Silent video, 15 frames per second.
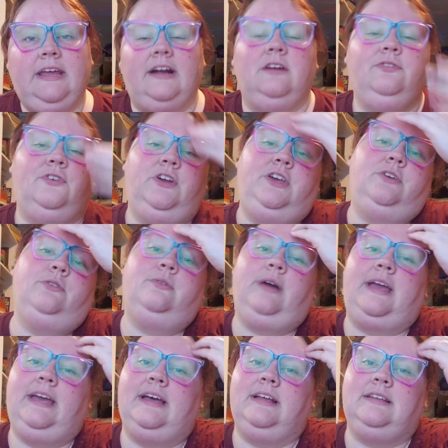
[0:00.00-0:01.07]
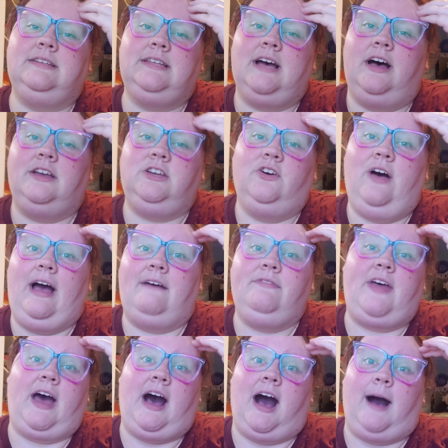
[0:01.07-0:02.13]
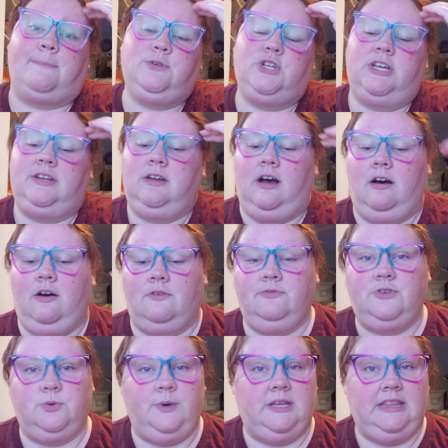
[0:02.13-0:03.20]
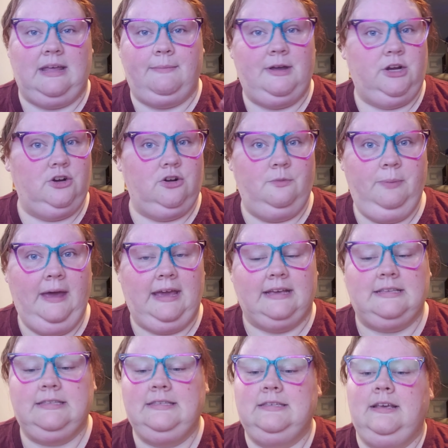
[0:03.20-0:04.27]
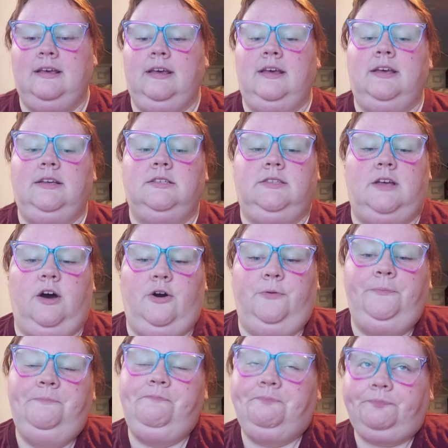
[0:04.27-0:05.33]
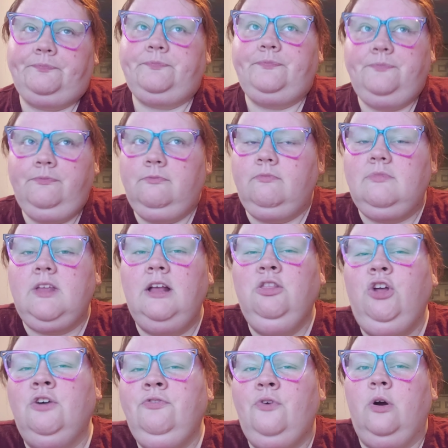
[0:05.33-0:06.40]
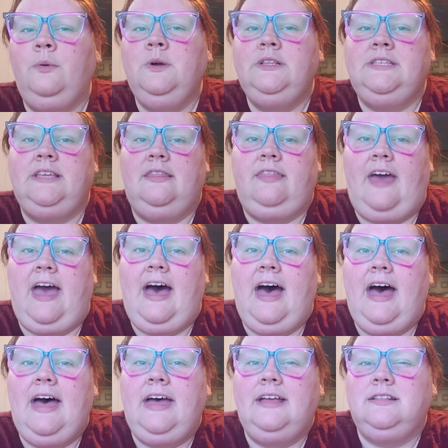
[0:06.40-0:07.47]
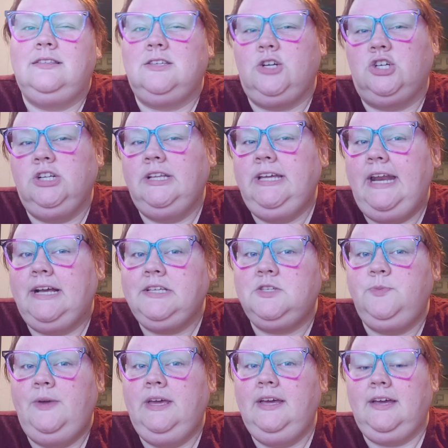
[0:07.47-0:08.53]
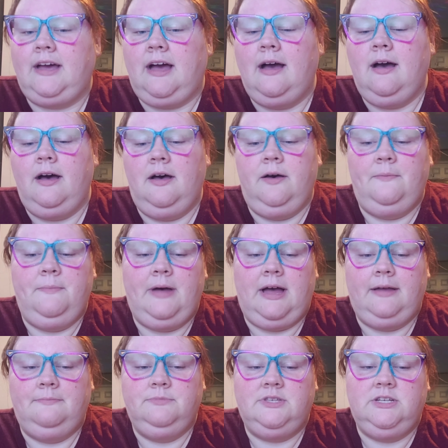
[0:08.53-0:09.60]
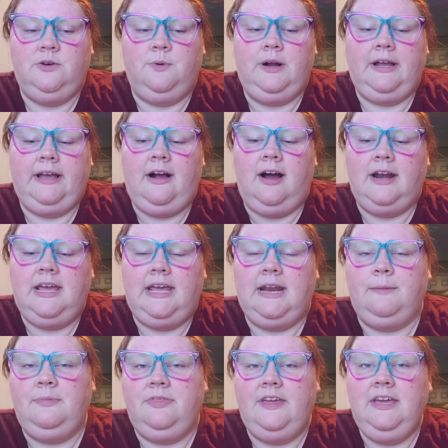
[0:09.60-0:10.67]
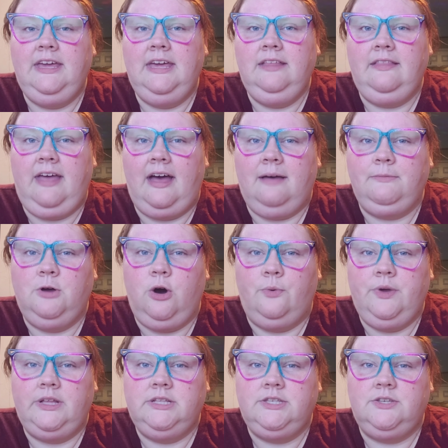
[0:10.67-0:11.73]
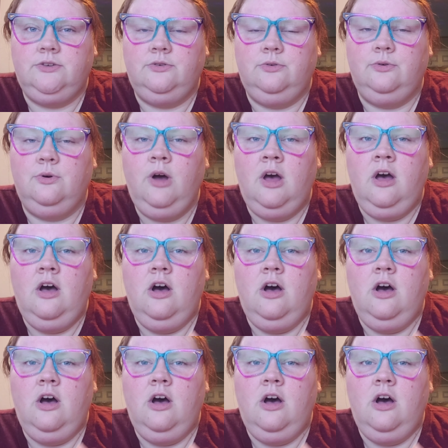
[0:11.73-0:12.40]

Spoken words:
there for you, and you'll have that option of doing them at your own pace. So look forward to that early next week. I'm still working on it, and I'm thinking that I'm going to